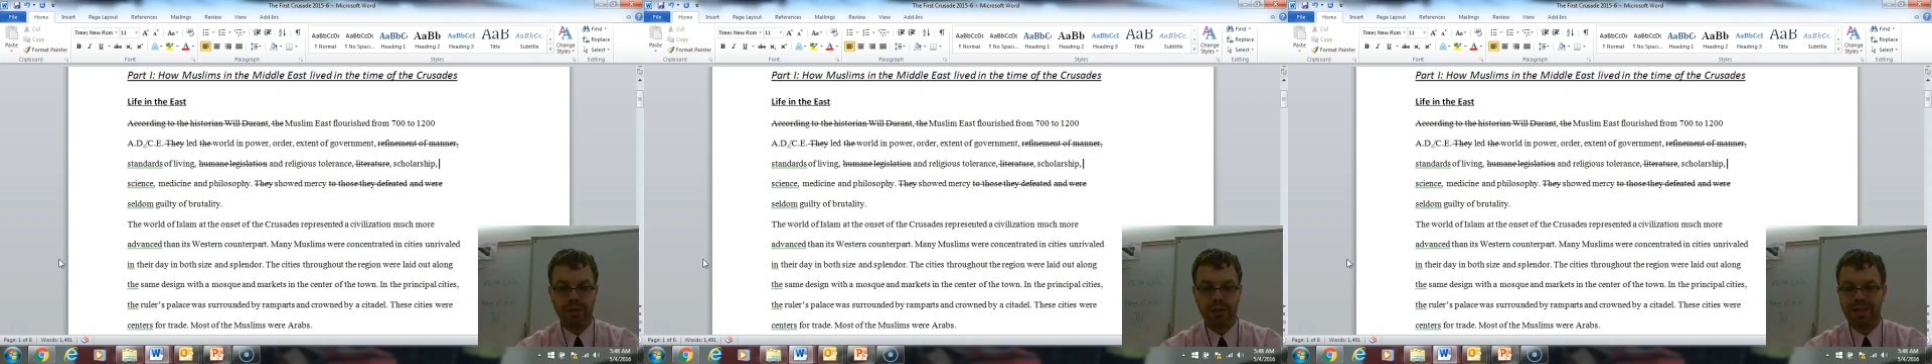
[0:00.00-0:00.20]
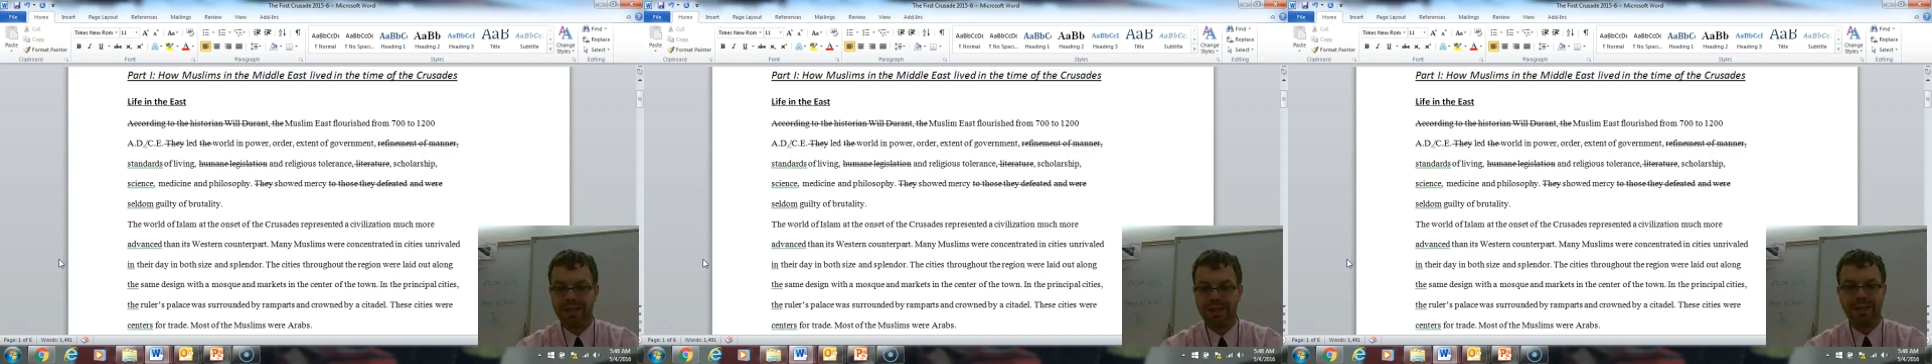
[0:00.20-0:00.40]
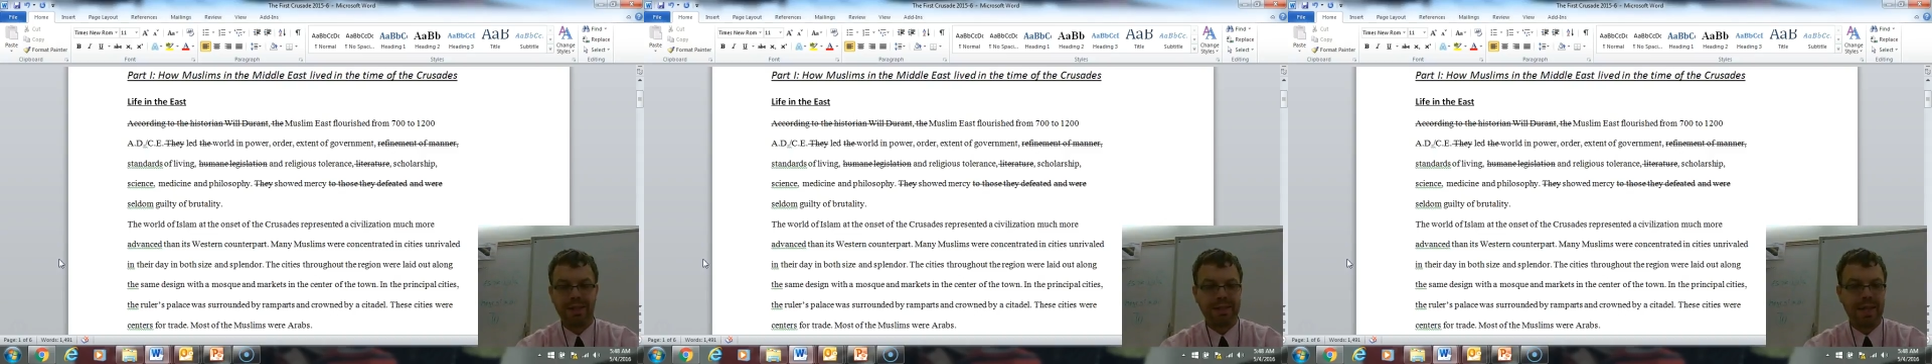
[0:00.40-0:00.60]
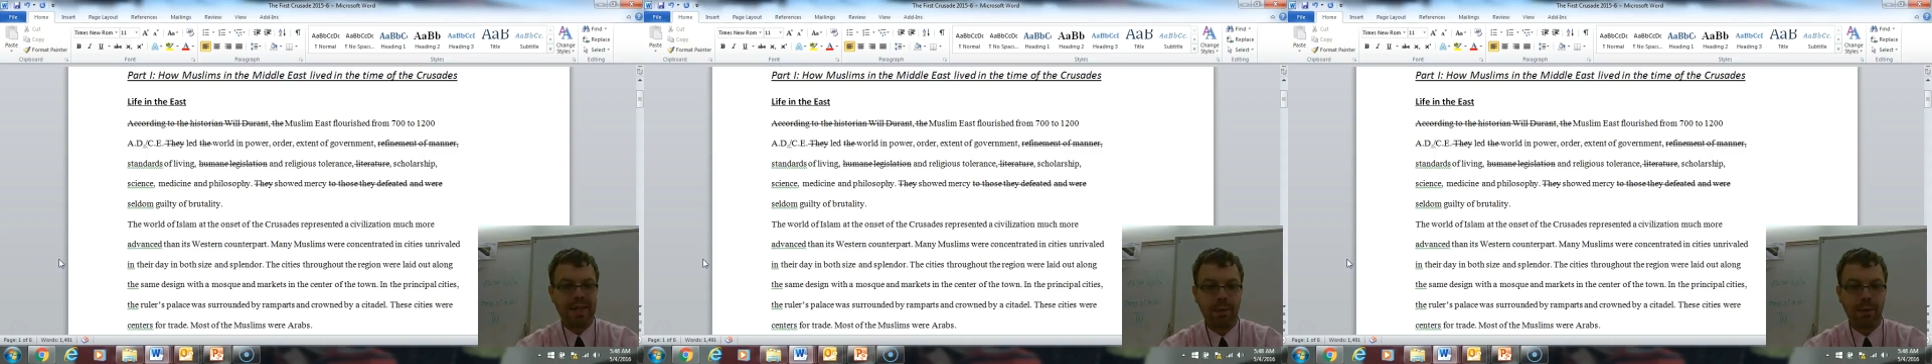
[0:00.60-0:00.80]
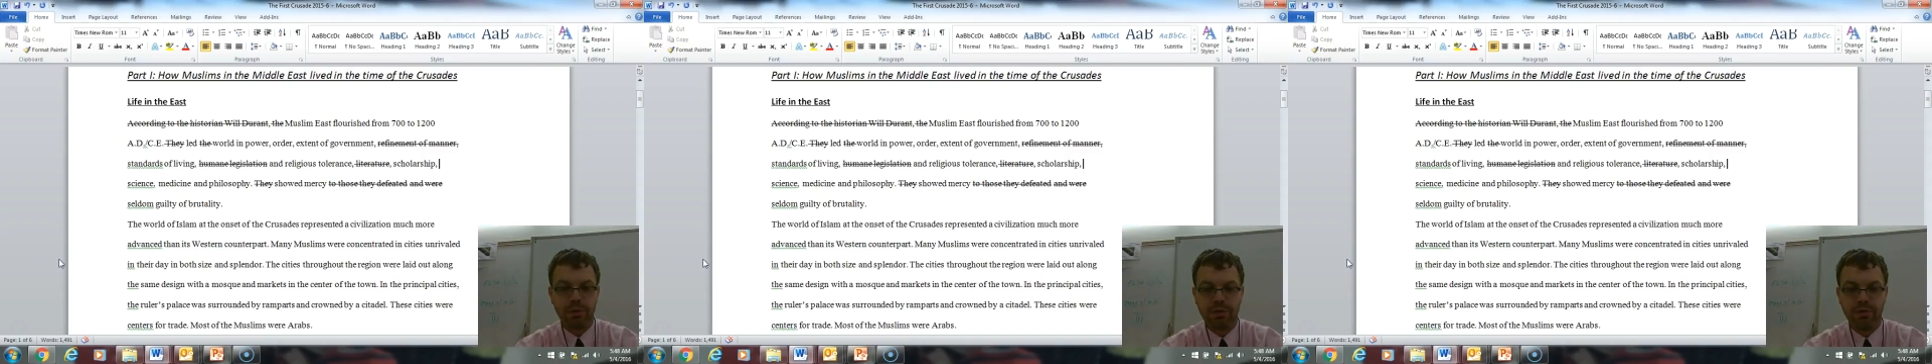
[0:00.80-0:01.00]
I didn't think that
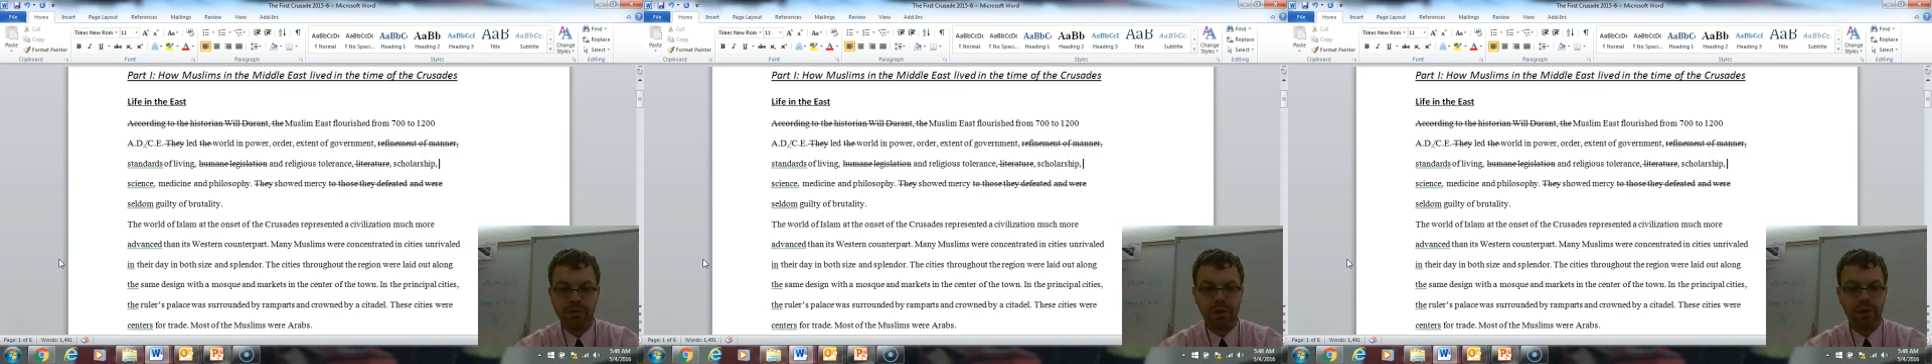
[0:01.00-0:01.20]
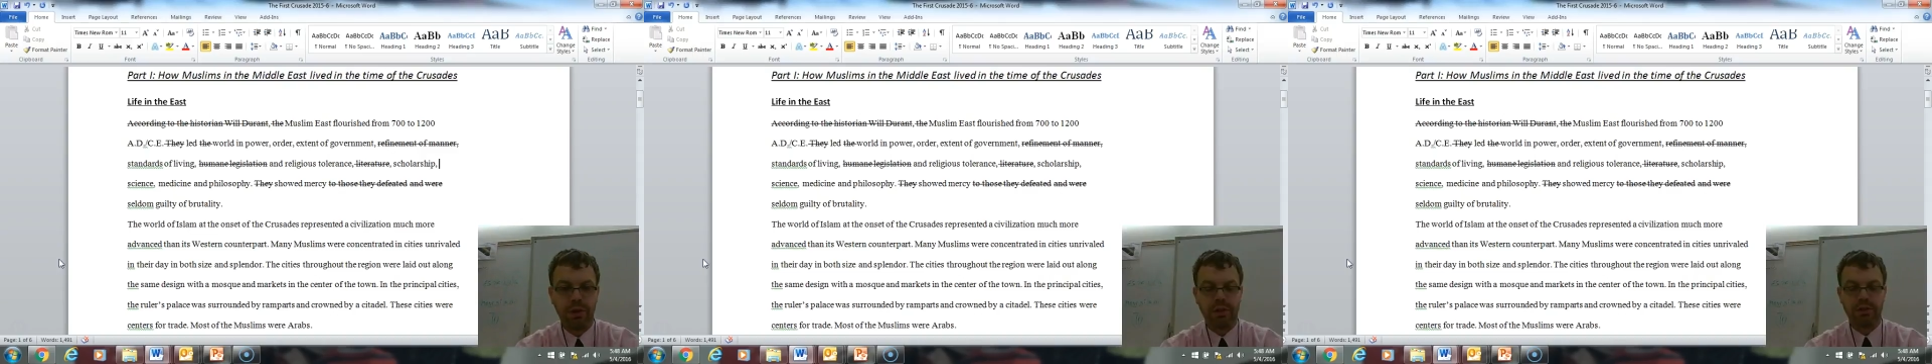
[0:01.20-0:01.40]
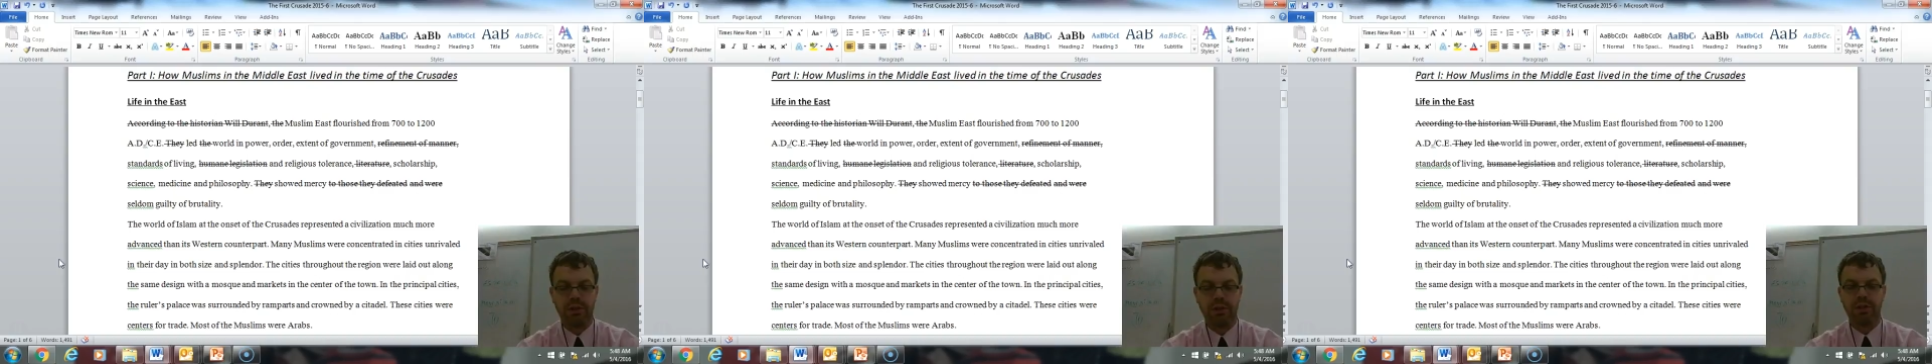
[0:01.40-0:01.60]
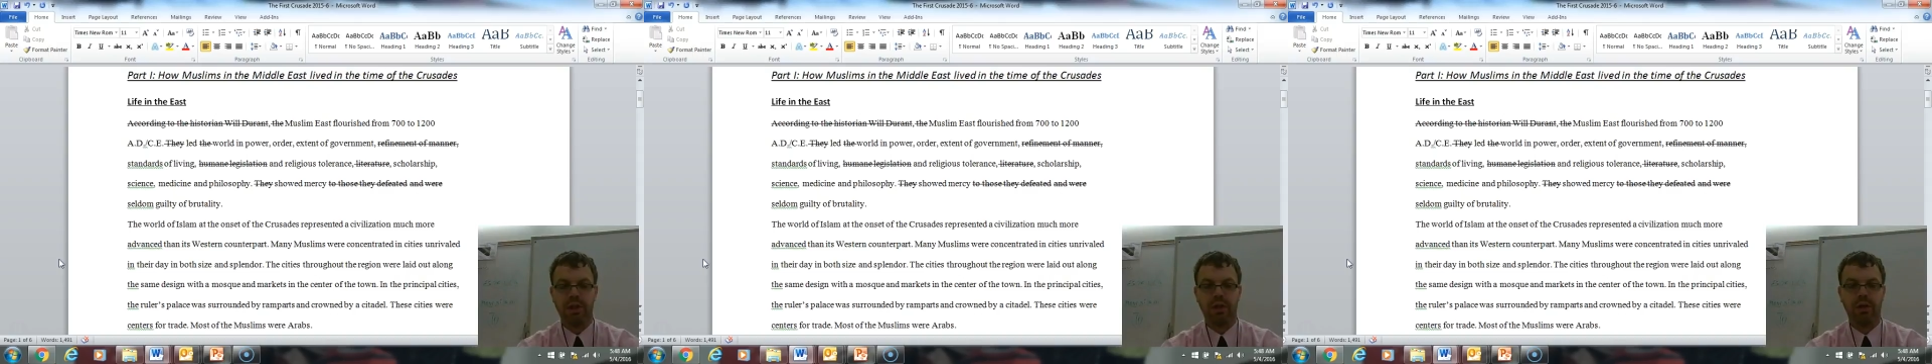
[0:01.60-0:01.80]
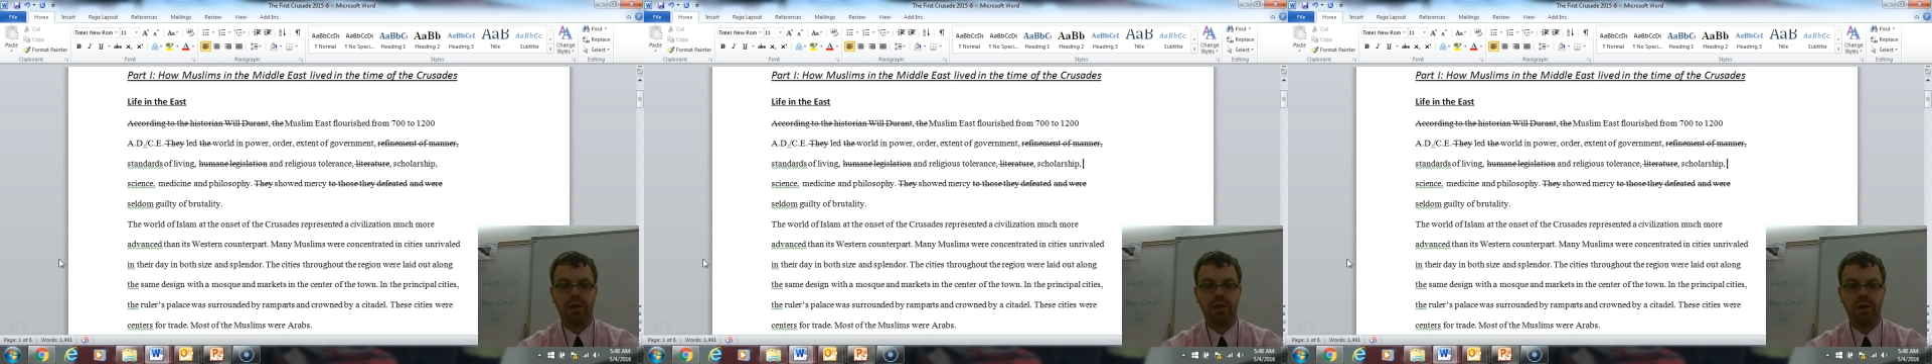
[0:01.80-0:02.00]
was very
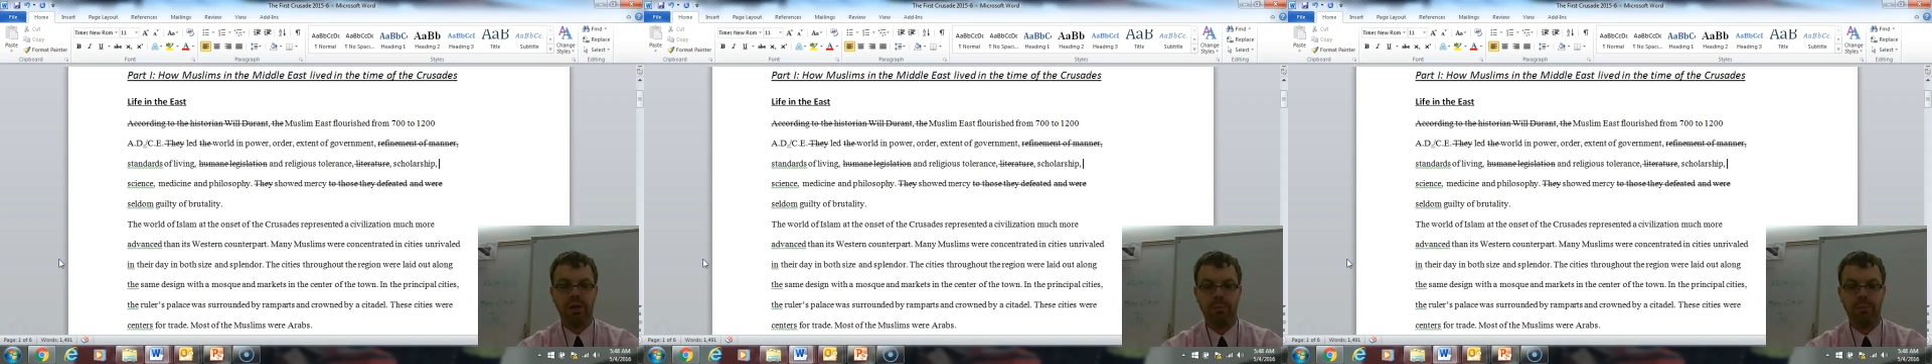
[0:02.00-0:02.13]
necessary.